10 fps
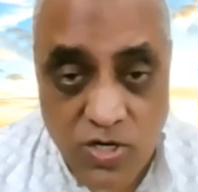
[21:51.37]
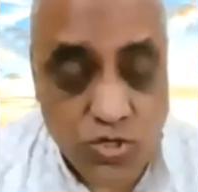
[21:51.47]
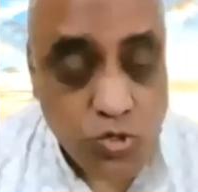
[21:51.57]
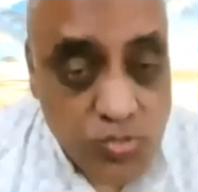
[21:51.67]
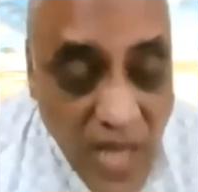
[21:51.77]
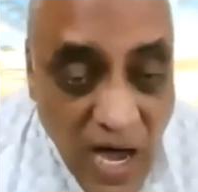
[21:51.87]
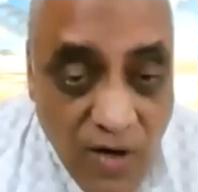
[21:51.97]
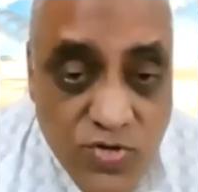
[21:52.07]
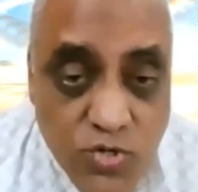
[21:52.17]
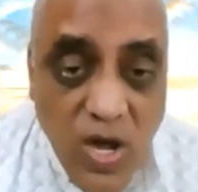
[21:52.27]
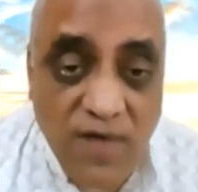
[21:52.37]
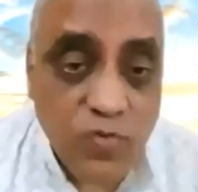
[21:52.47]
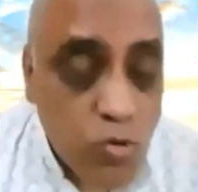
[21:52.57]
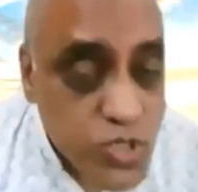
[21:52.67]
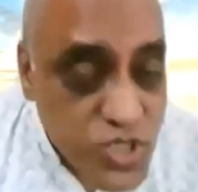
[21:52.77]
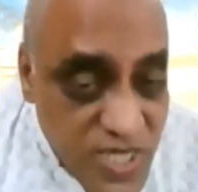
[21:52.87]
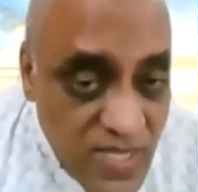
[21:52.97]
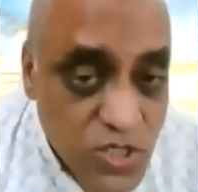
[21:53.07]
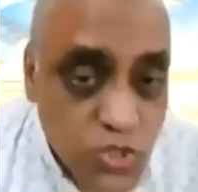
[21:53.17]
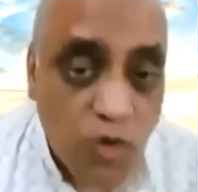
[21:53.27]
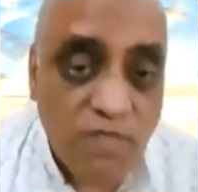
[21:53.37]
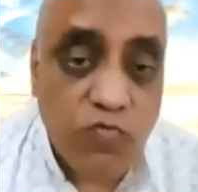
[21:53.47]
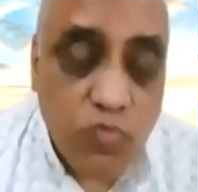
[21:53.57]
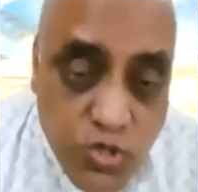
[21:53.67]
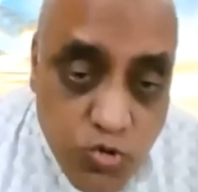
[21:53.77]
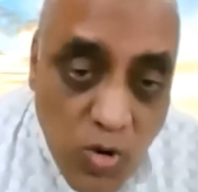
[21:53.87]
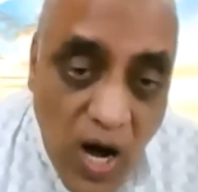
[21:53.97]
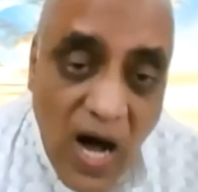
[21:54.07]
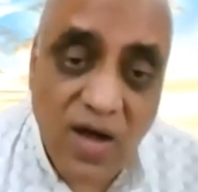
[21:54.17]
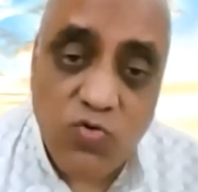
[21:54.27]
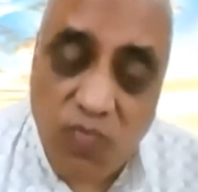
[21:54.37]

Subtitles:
So now you have no sense of who you are,